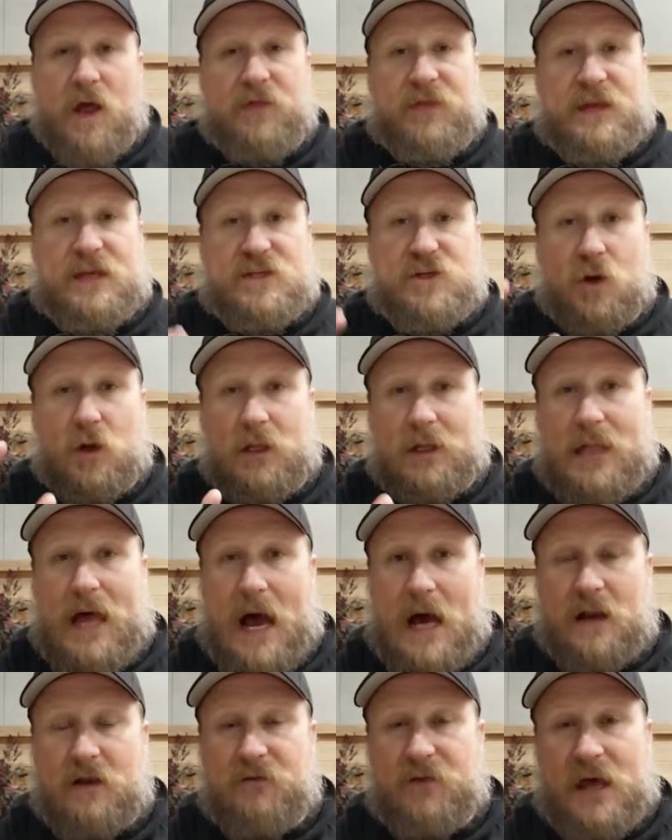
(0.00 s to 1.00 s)
These are a
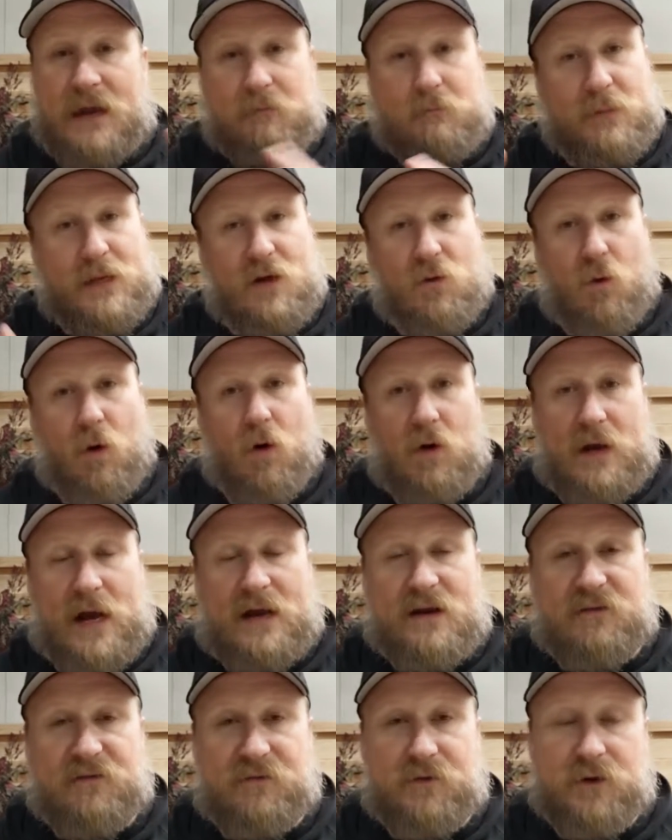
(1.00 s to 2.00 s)
lot of that B-roll
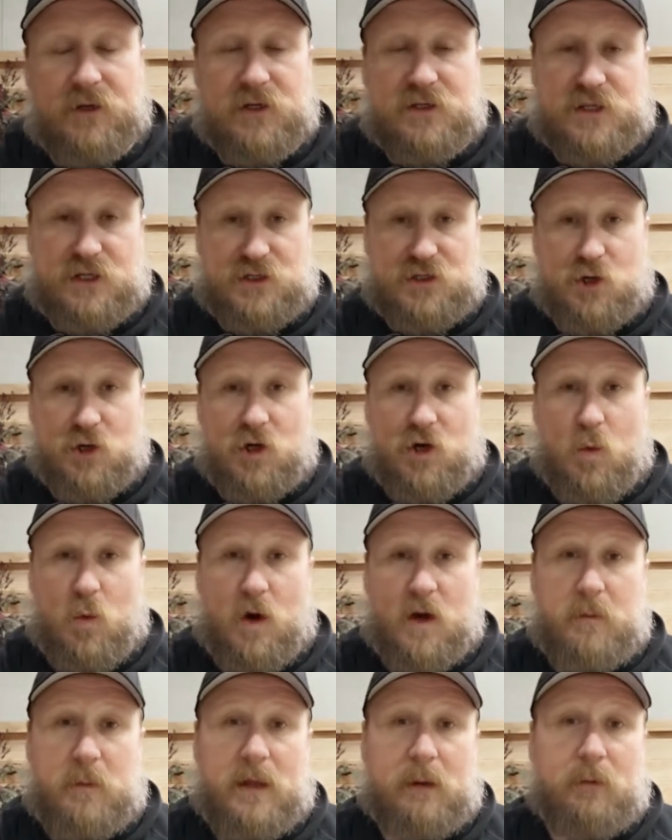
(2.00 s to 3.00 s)
kind of footage that you're going to
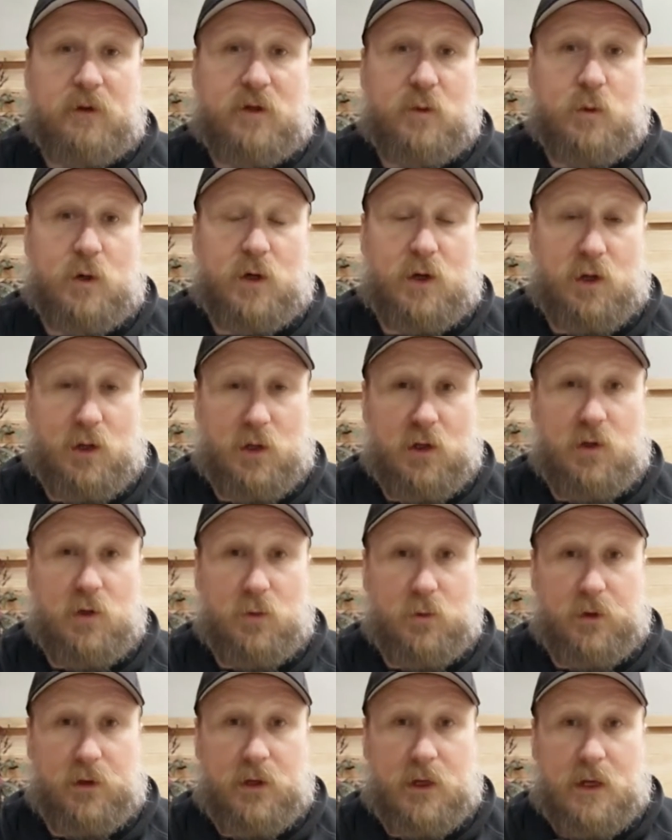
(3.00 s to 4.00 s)
want to be able to
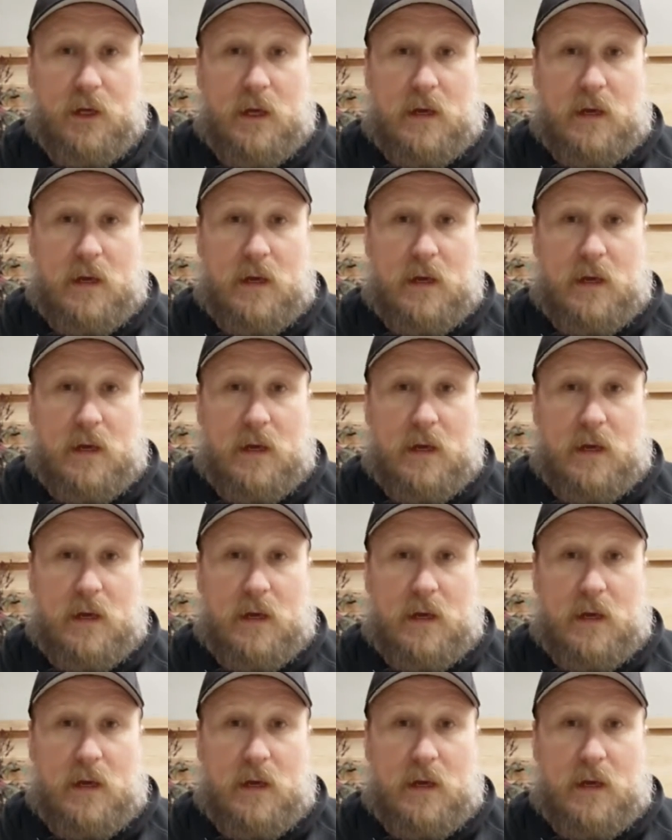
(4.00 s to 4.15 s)
include,